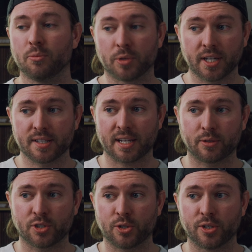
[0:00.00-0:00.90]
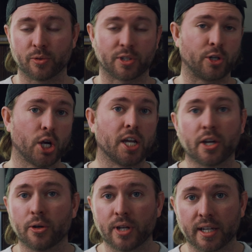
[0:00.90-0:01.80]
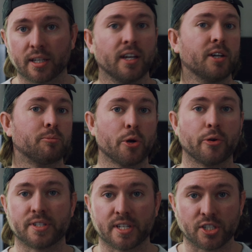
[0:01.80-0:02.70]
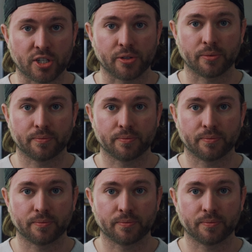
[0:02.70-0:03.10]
because I was shooting with a great codec, ProRes HQ.